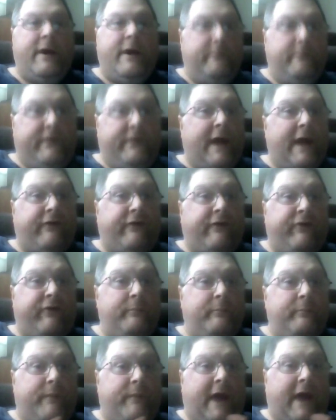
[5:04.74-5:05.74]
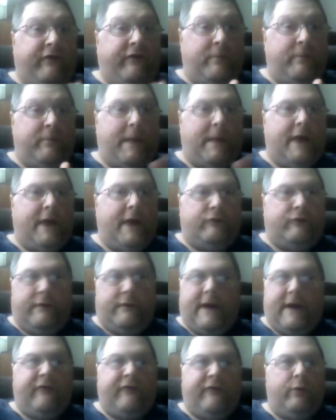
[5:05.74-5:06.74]
But that's the mantra.
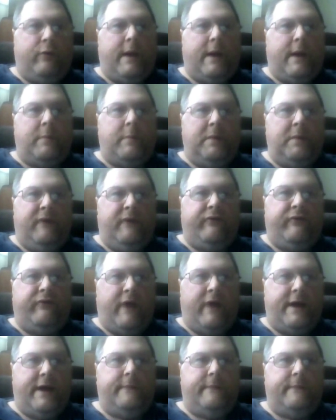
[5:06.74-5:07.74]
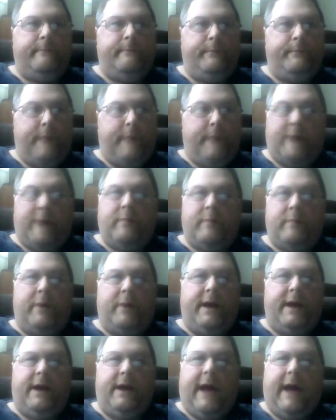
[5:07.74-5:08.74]
That's what everybody's saying.
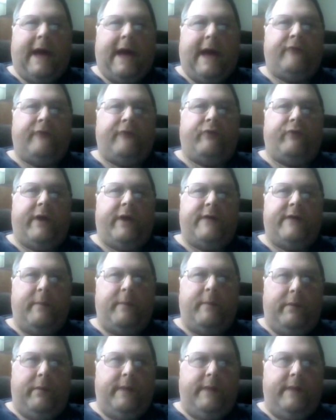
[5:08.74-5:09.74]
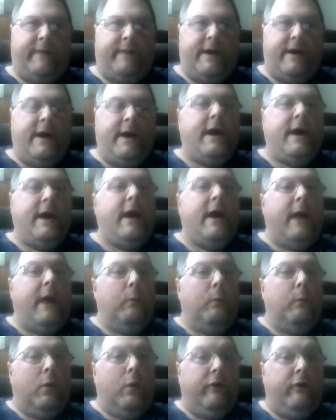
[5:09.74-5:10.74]
Everybody acts like they believe it.
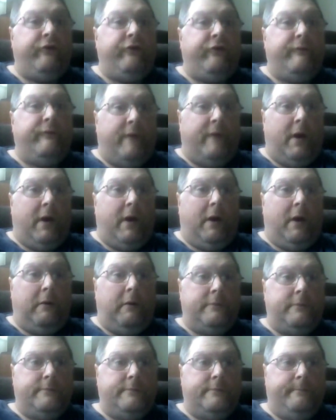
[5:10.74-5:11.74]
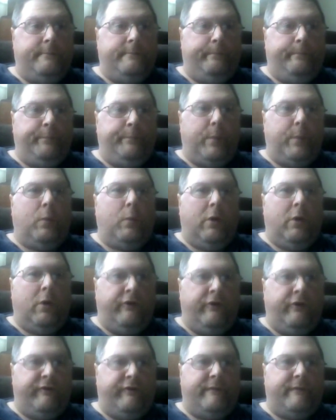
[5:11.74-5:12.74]
And worst of all,
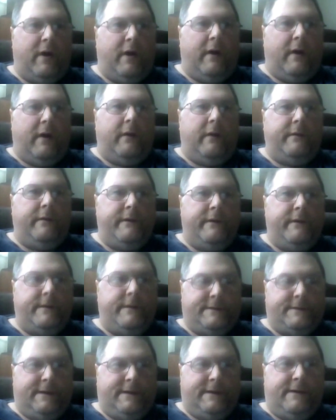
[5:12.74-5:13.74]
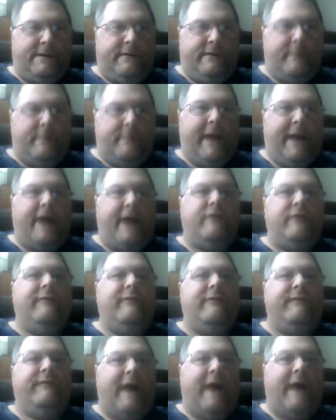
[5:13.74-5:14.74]
the man
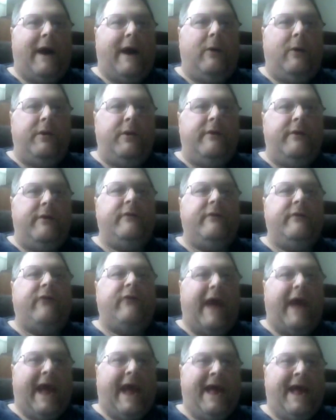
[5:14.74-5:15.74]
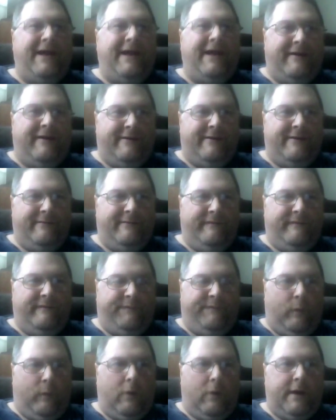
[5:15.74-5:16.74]
who vowed to end
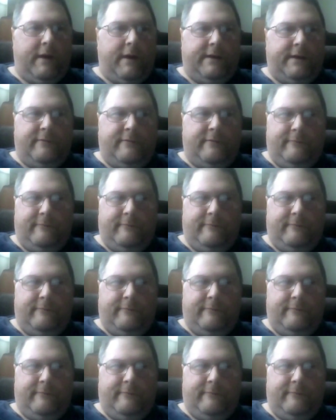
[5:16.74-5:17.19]
foreign